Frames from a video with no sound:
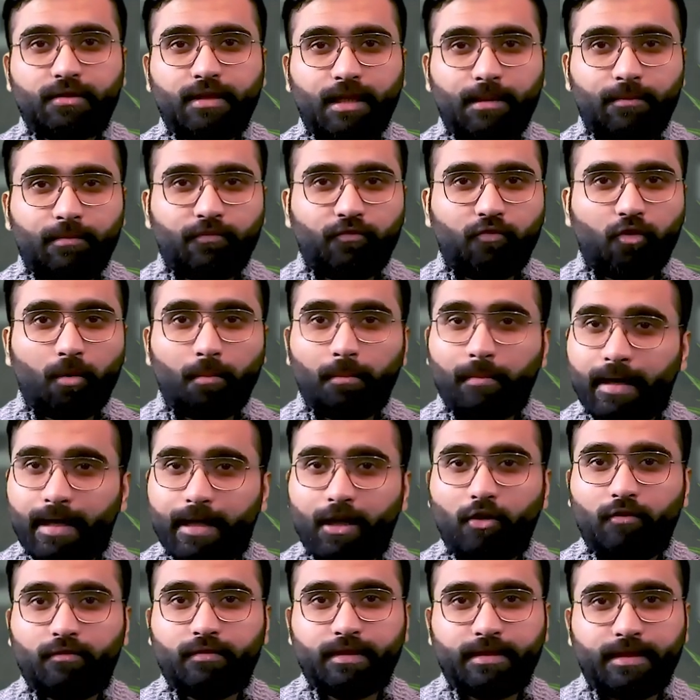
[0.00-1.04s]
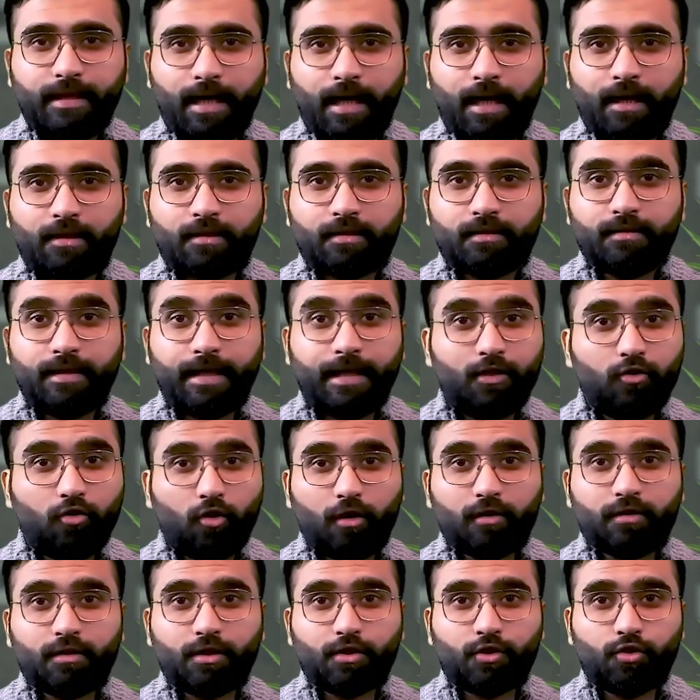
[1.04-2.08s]
can perform many of the tasks that
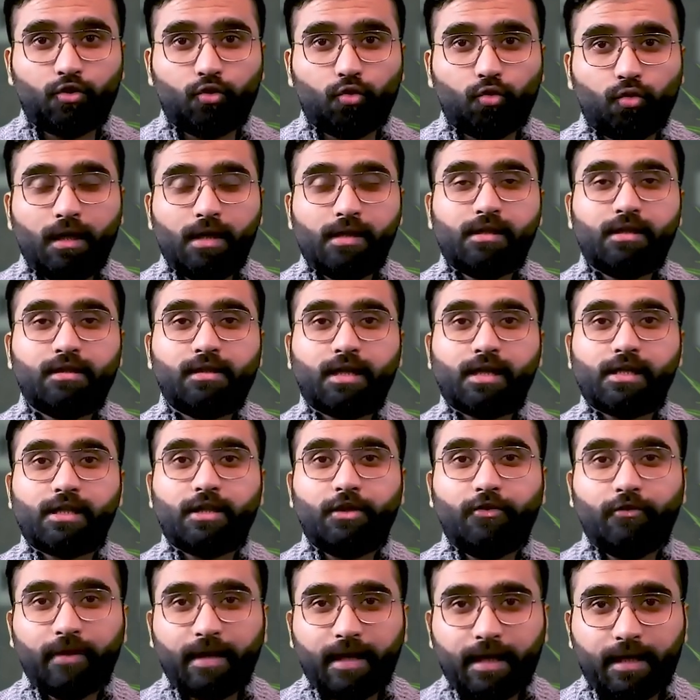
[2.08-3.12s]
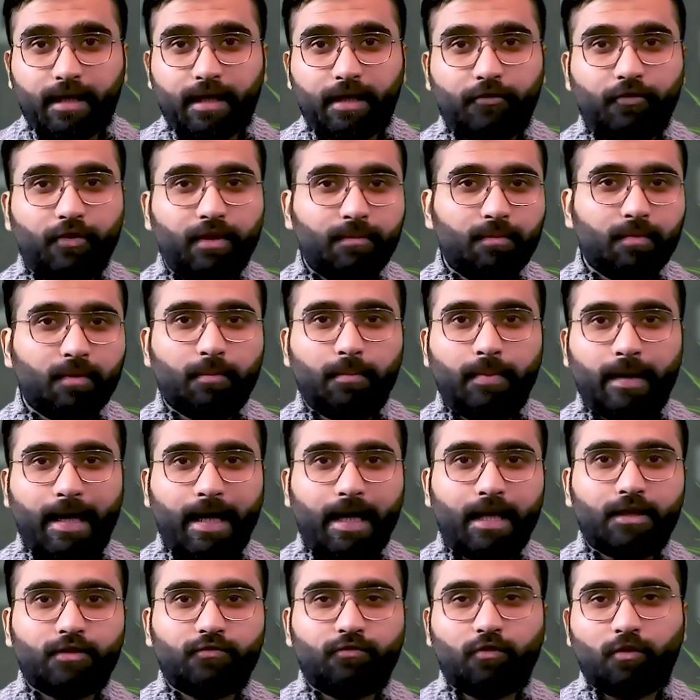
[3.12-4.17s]
doctors do, such as creating treatment
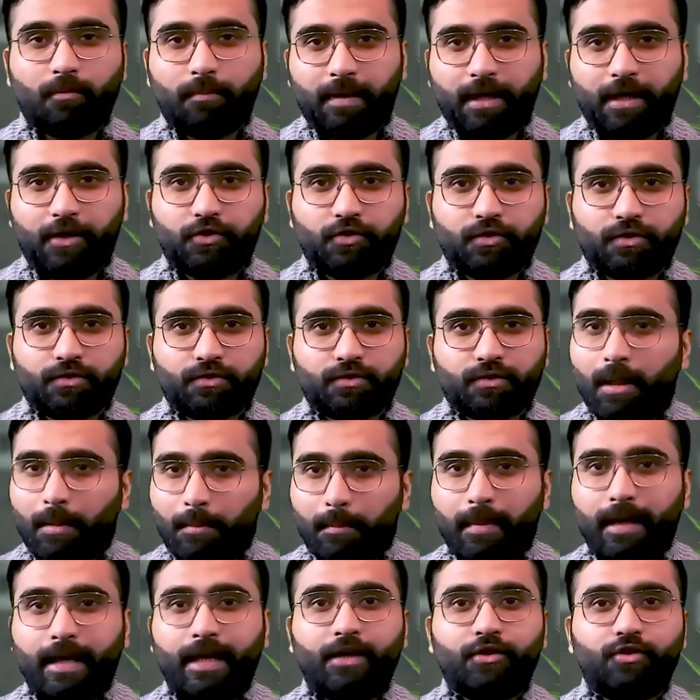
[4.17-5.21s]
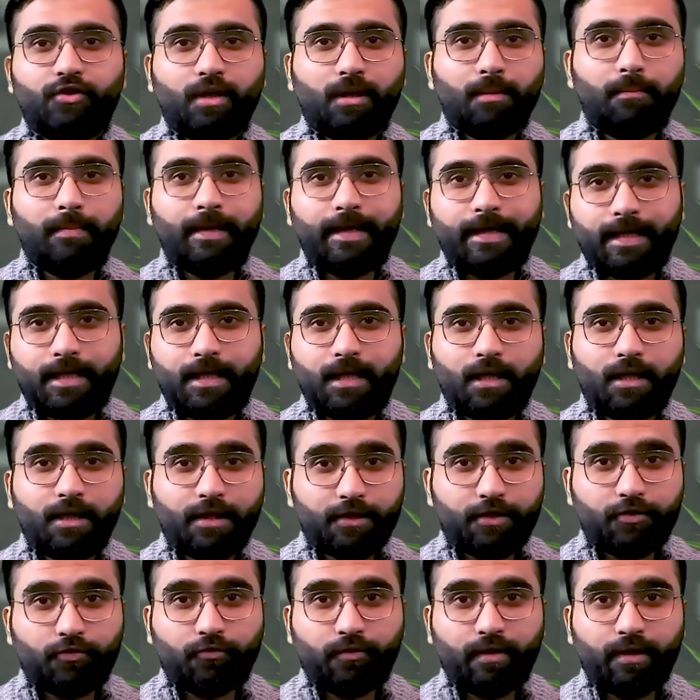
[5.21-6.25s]
plans for patients, managing medical
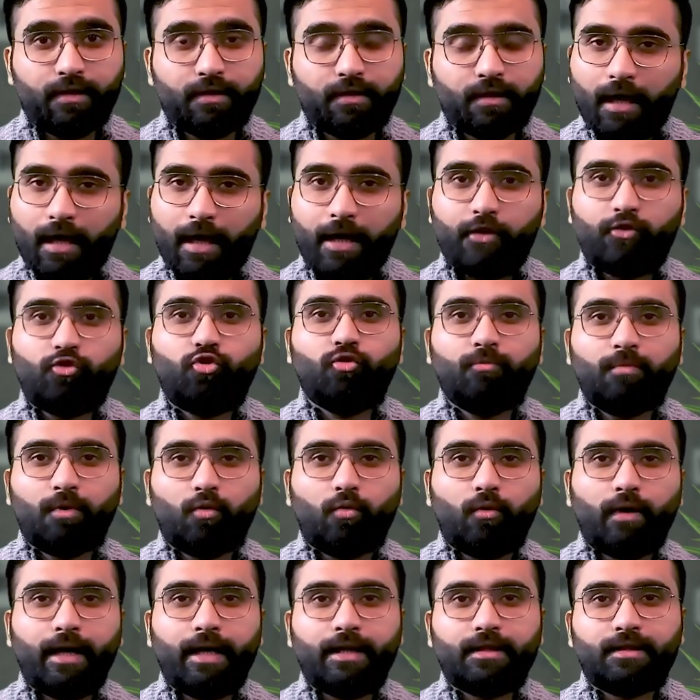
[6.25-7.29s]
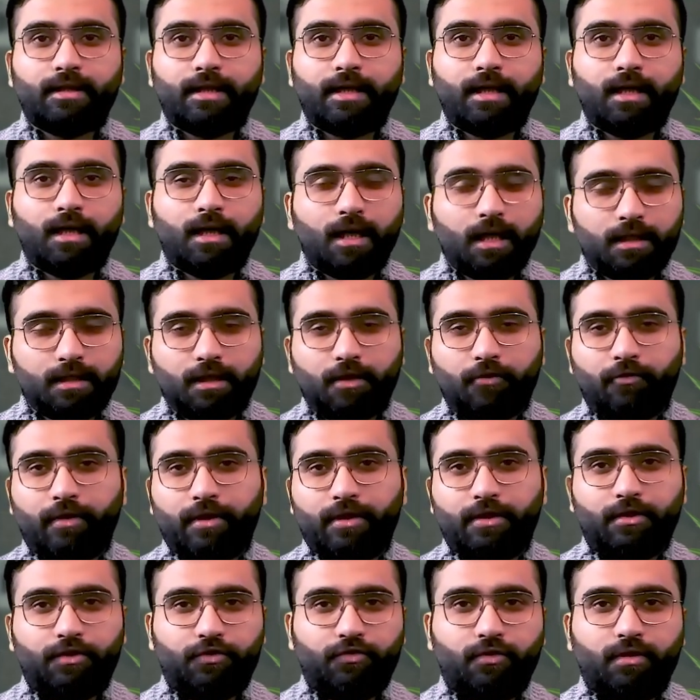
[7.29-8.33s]
histories, and supervising other
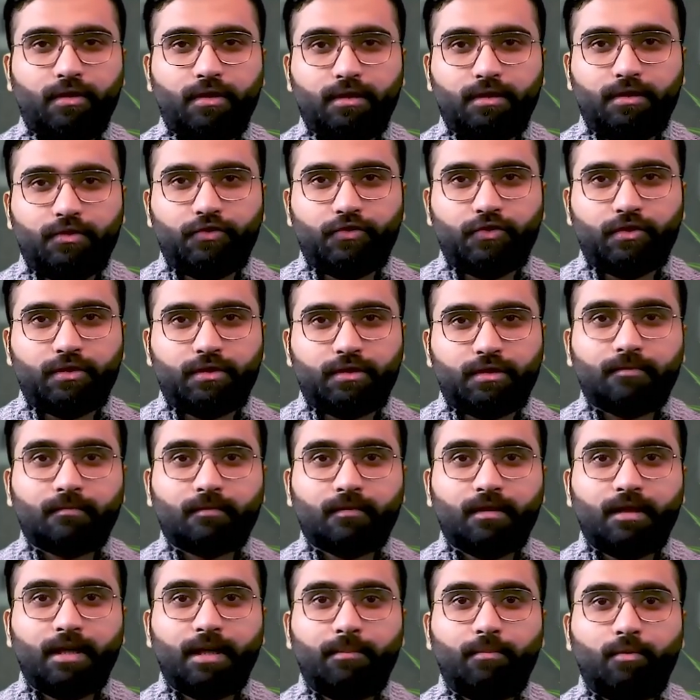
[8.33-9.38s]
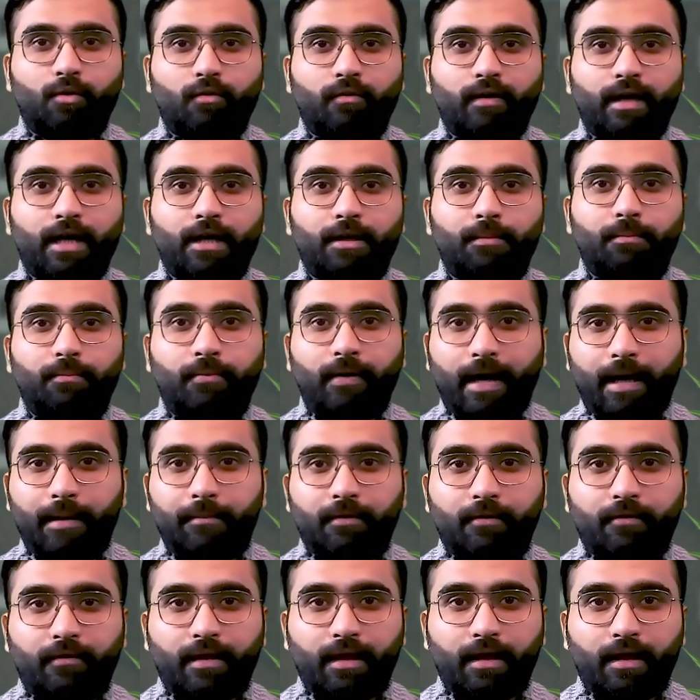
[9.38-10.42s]
registered nurses. They provide
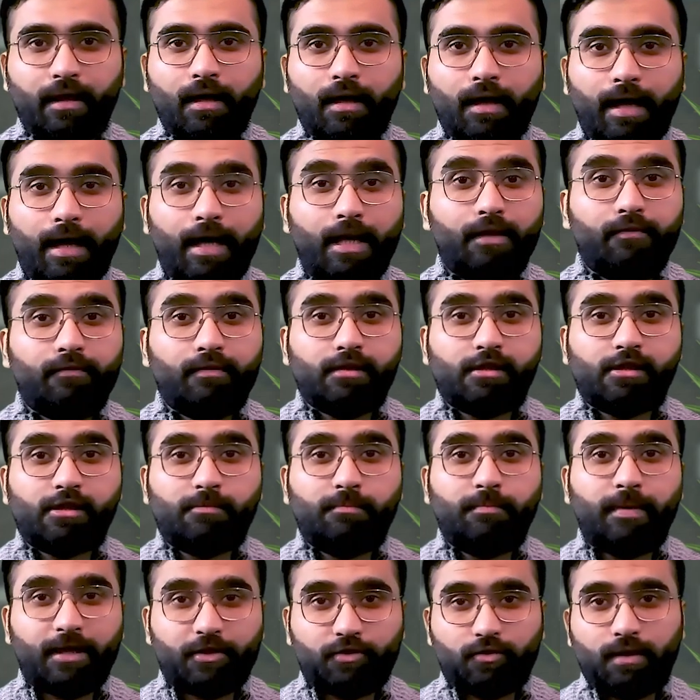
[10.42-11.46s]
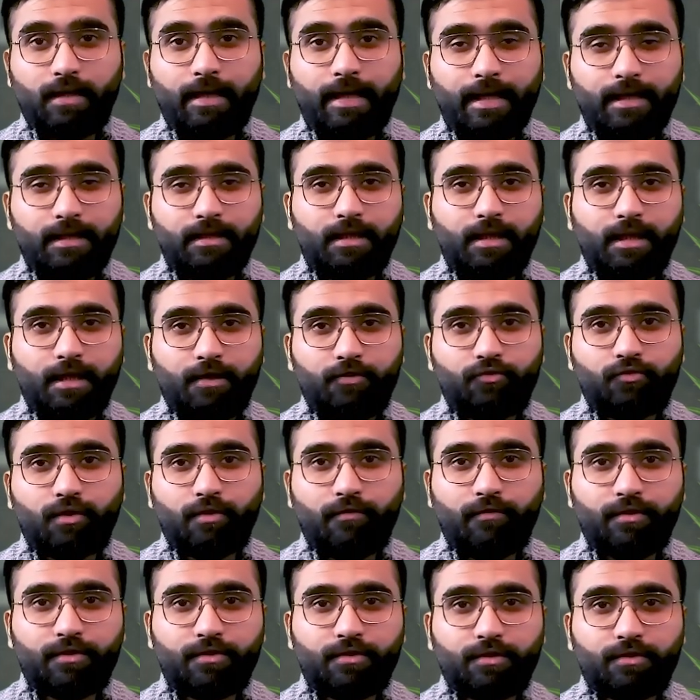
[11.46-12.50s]
primary and even special healthcare
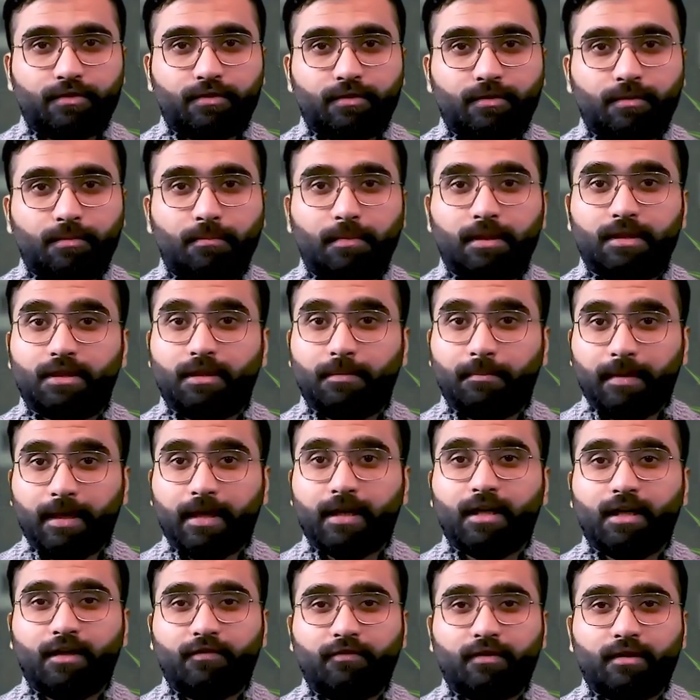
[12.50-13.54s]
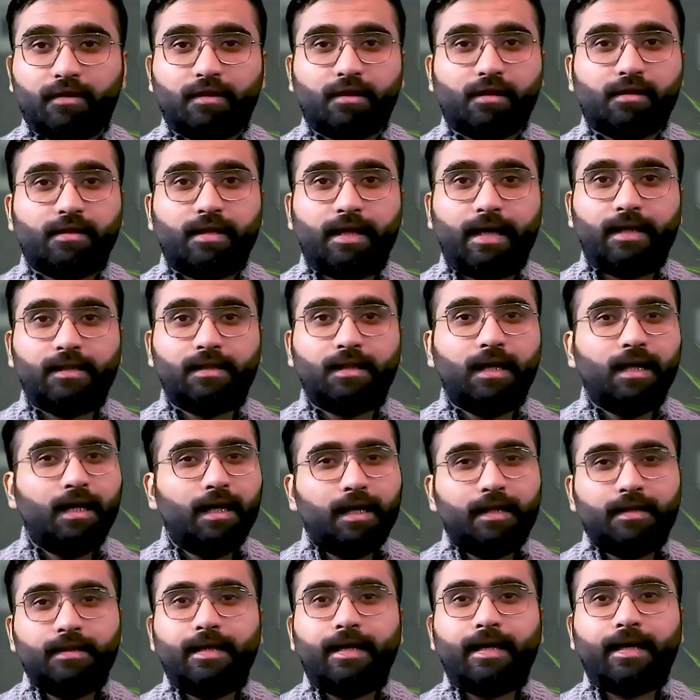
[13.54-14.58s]
services, but the big difference is that
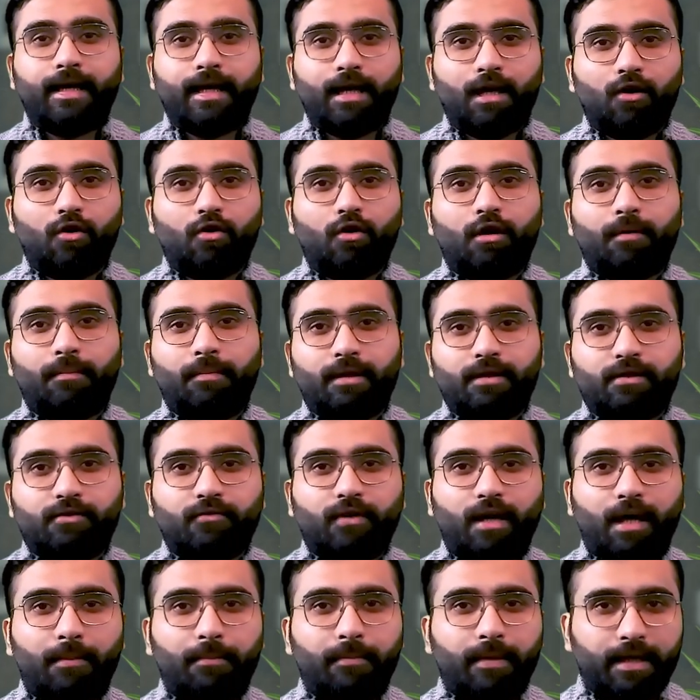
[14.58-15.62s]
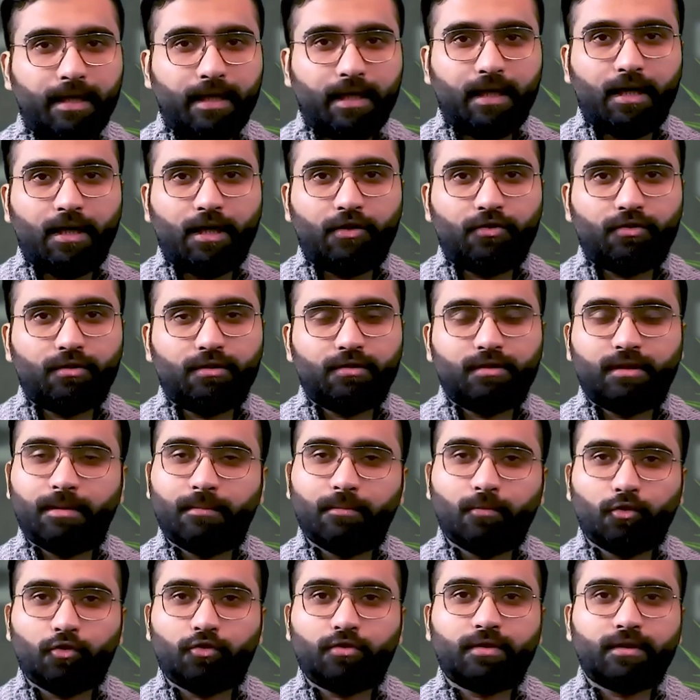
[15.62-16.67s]
they cannot prescribe medications in
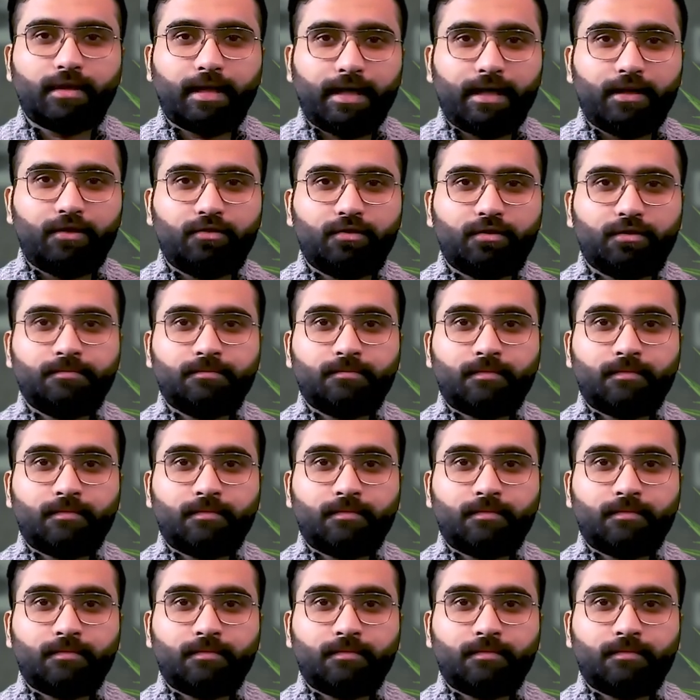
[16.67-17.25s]
most states.